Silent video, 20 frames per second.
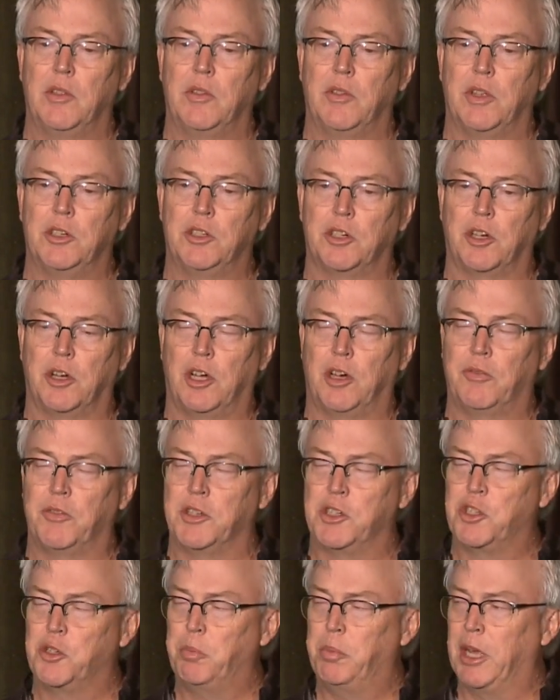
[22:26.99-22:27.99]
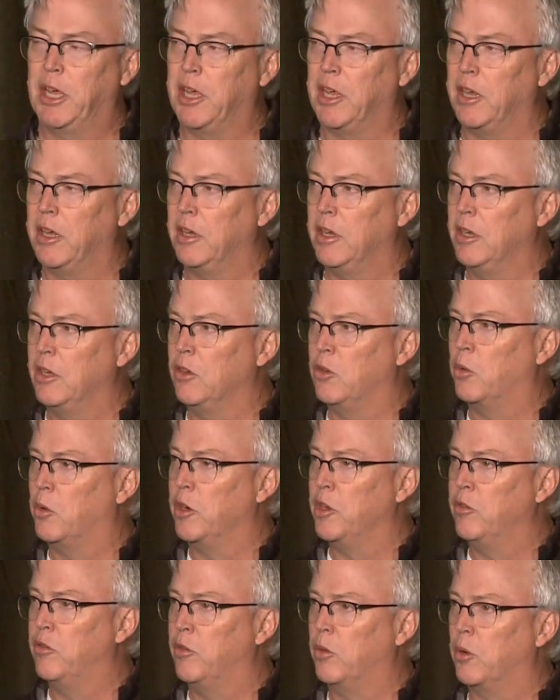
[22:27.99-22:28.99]
they shut off the spigot in
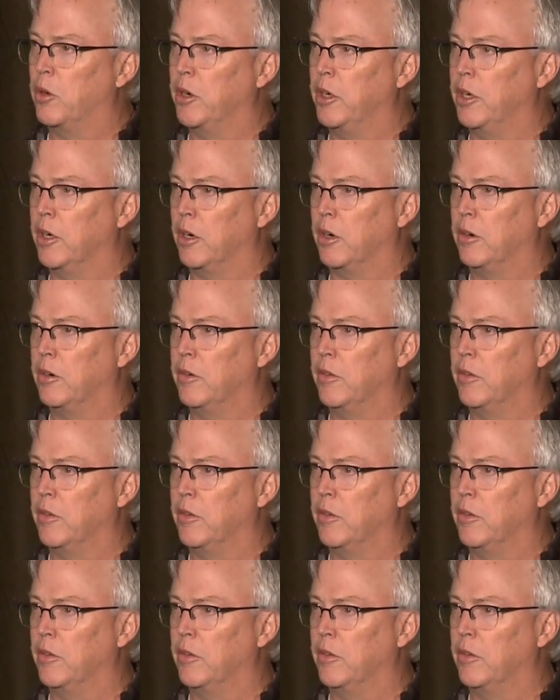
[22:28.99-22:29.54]
24 here.